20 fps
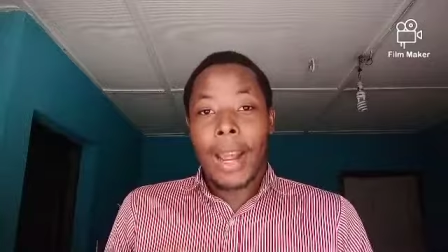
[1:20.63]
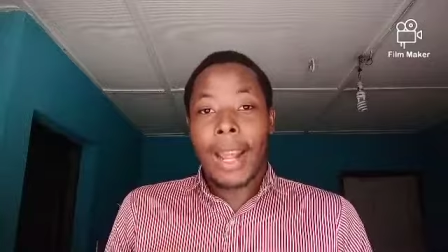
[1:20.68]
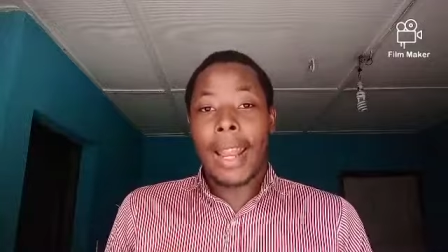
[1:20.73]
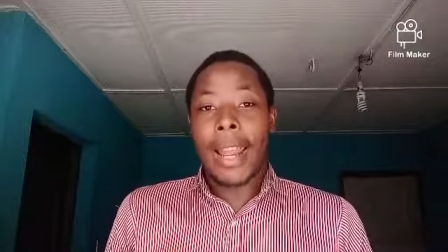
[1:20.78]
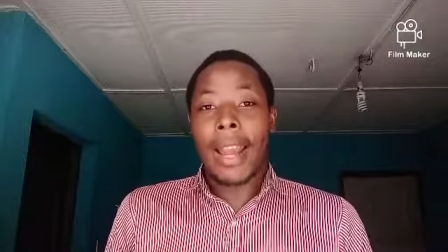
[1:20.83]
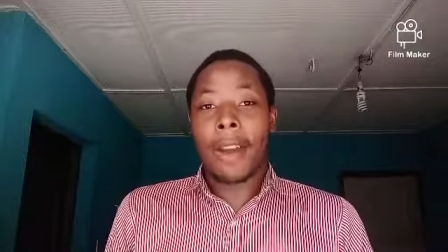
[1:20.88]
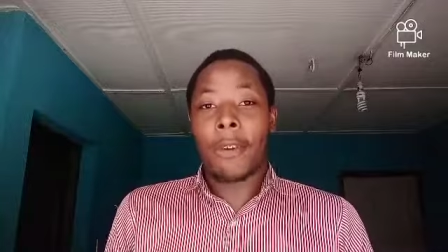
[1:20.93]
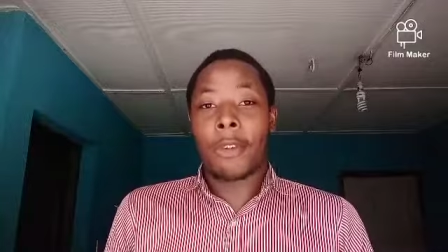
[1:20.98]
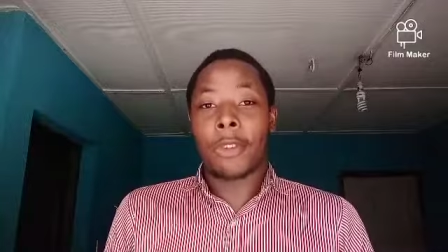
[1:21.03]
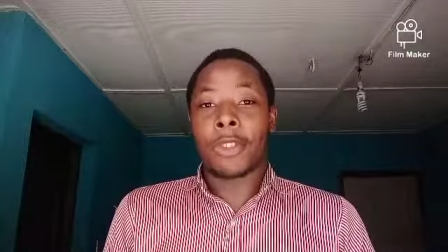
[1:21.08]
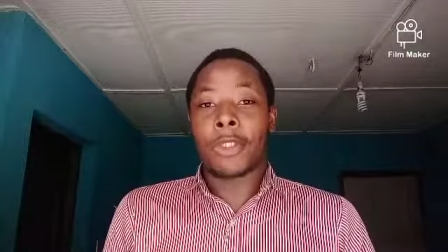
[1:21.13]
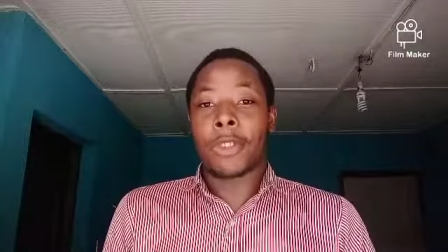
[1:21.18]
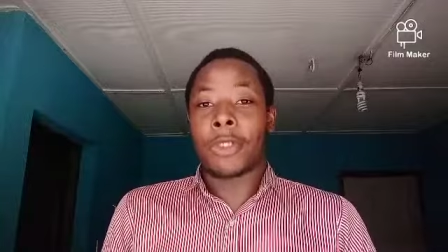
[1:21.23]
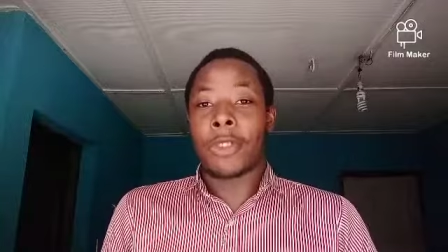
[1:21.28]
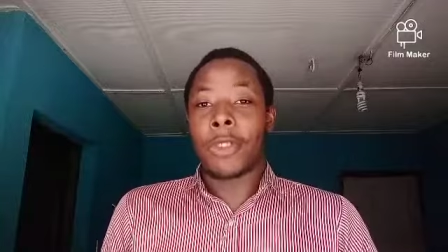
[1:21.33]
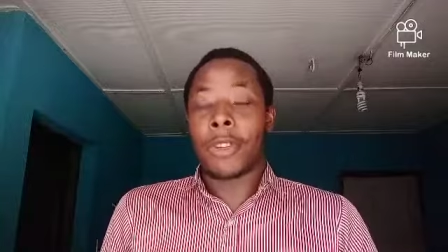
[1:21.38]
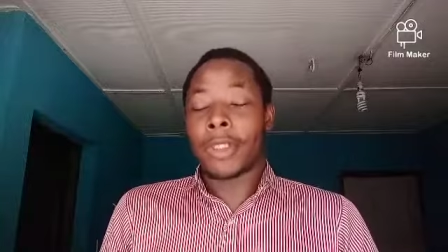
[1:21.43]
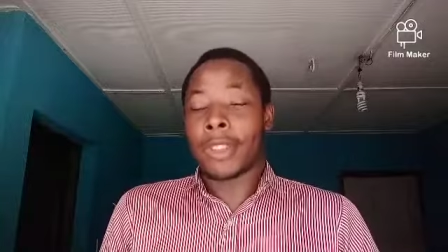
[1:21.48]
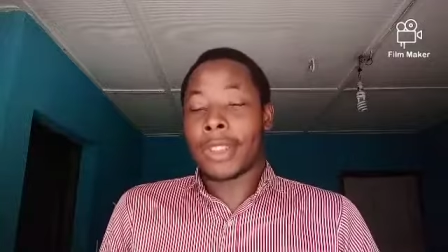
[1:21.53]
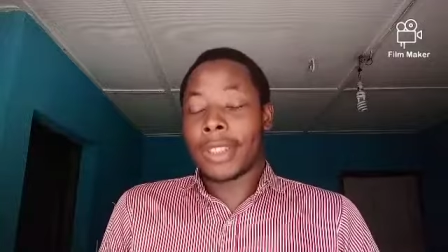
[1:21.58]
I like what you
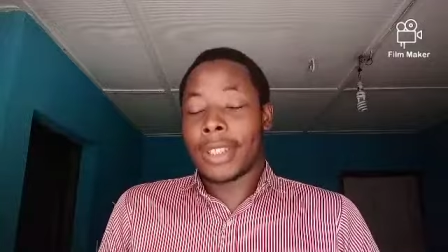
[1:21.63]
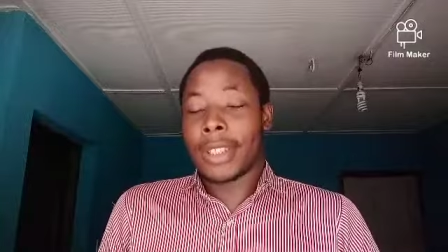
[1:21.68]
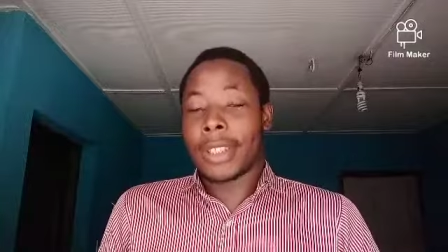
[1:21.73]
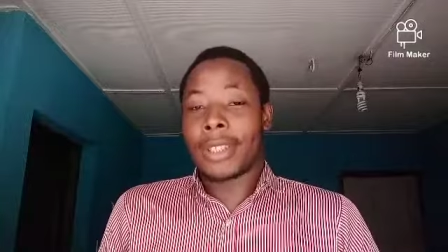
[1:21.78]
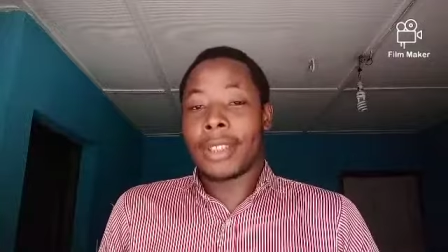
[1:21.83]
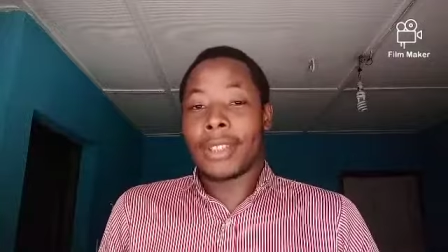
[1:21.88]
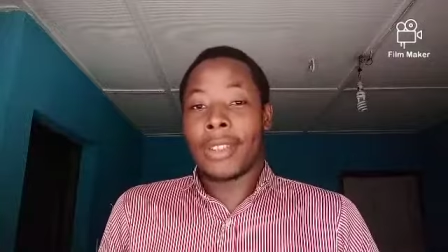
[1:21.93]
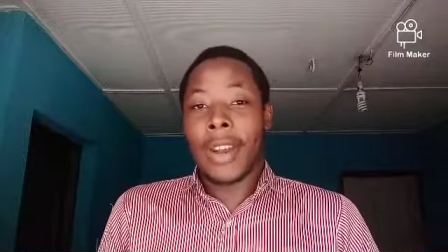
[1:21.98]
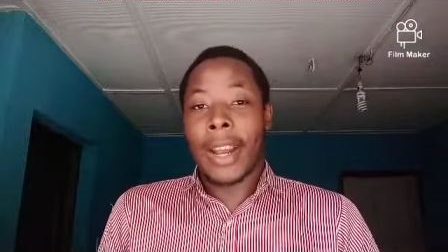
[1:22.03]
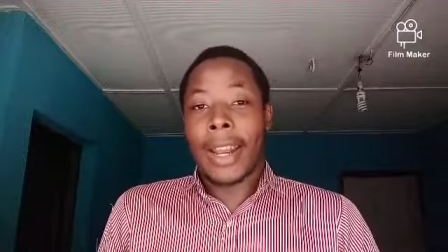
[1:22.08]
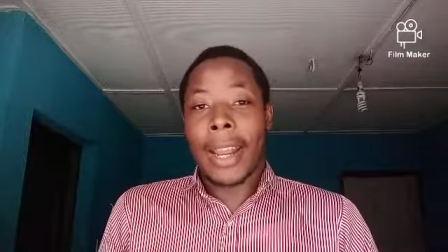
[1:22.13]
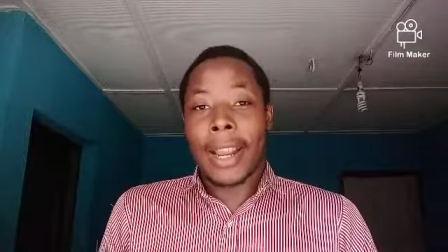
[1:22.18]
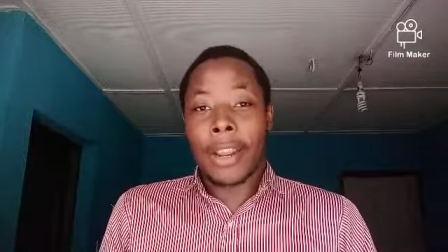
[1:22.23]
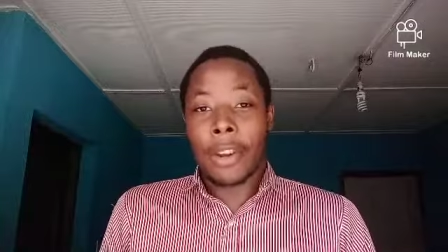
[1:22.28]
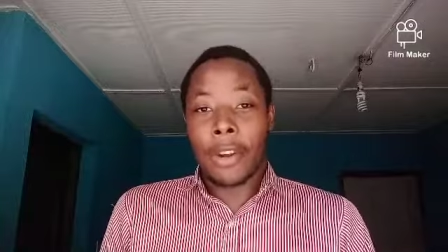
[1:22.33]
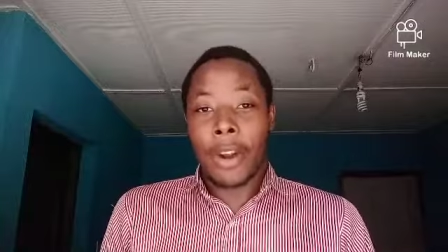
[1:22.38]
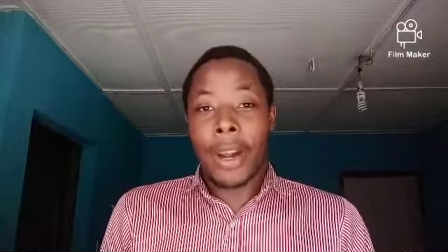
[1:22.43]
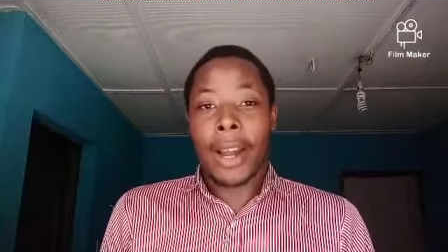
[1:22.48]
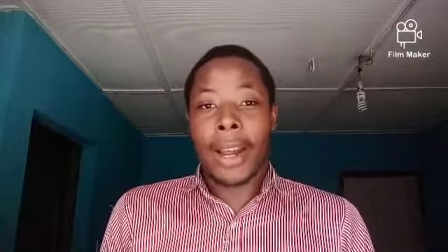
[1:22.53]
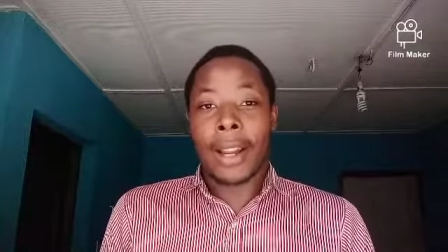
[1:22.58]
does did, you know, I
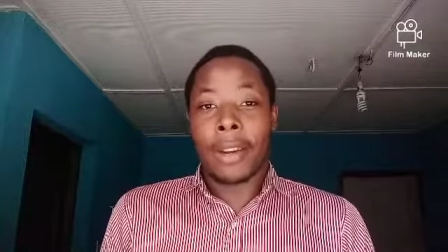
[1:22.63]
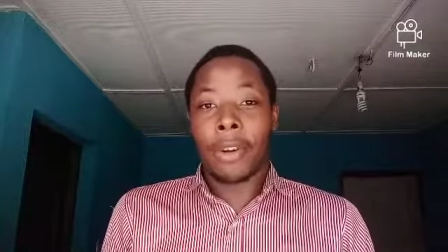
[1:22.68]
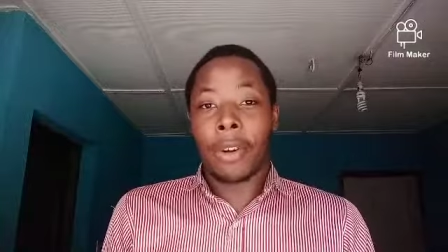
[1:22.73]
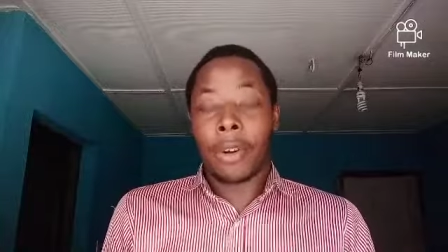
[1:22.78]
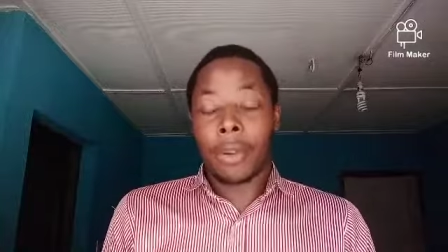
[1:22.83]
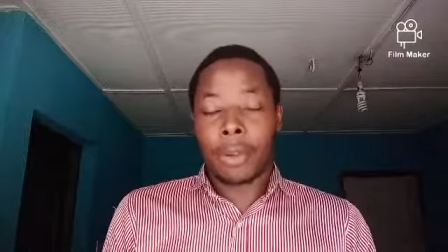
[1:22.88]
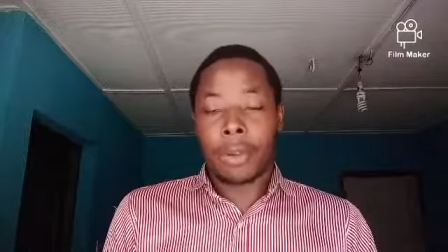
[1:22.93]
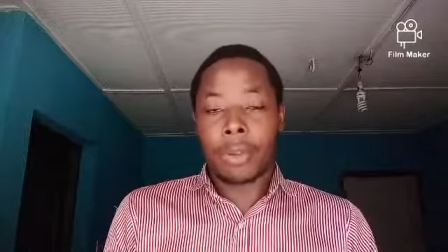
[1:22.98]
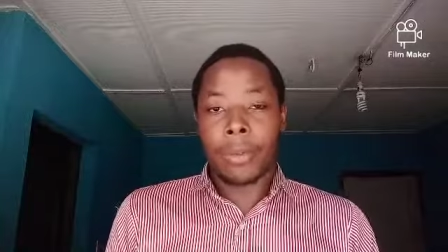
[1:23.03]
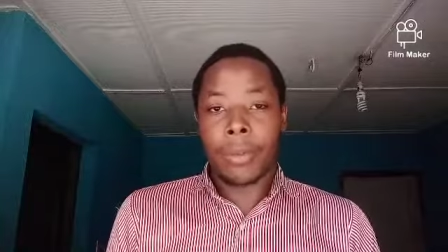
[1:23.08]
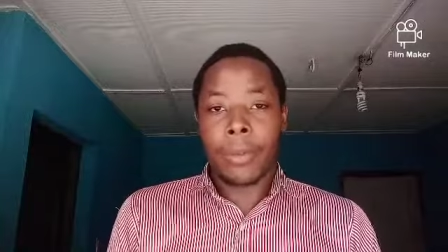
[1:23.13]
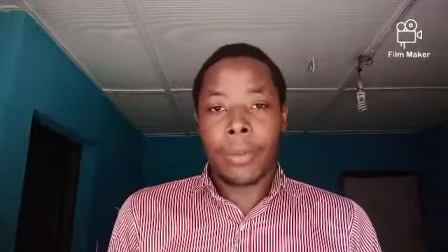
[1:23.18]
like your car and all.